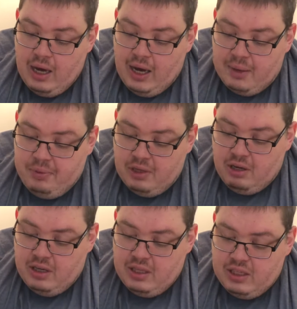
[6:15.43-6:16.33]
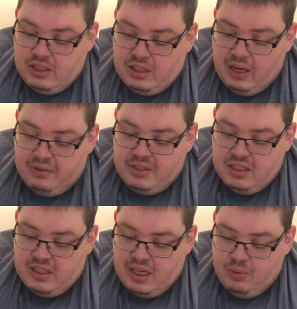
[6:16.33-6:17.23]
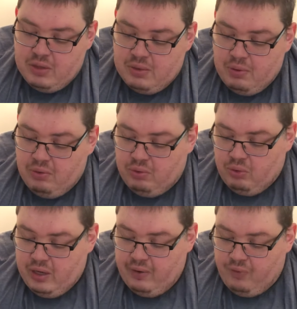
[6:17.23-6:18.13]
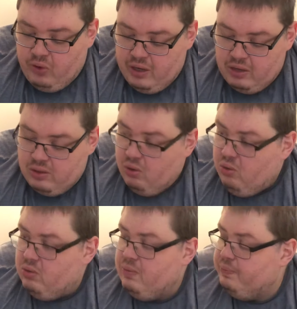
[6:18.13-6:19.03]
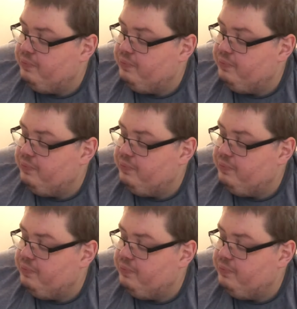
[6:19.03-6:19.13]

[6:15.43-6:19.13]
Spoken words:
been learning this stuff since I was about 3 or 4 years old.